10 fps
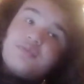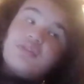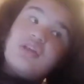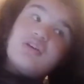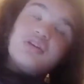
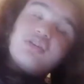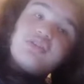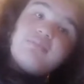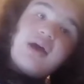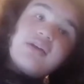The uh,
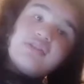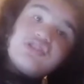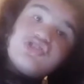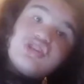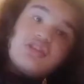spicy
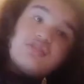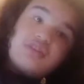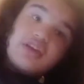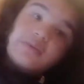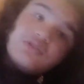chicken
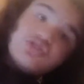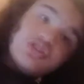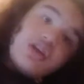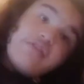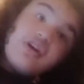sandwich,
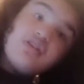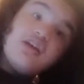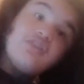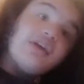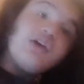because I've heard that
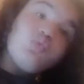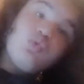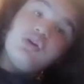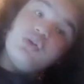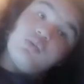it's like
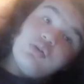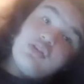really, really